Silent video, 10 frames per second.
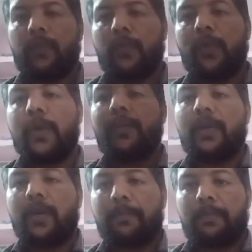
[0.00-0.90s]
while we
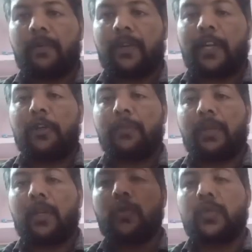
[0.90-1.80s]
are trying to
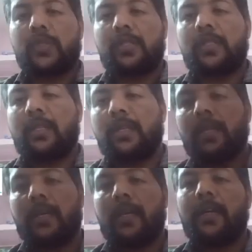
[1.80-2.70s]
pronounce
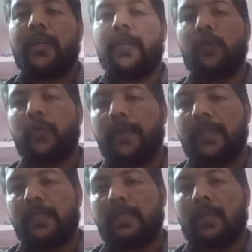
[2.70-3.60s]
the new
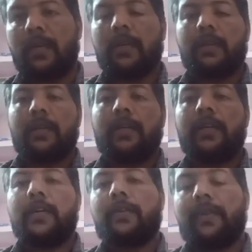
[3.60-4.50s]
words or
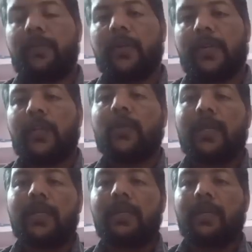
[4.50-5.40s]
when we are trying to
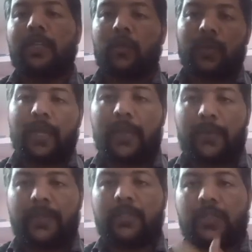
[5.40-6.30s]
learn a new
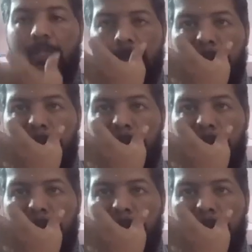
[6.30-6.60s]
language?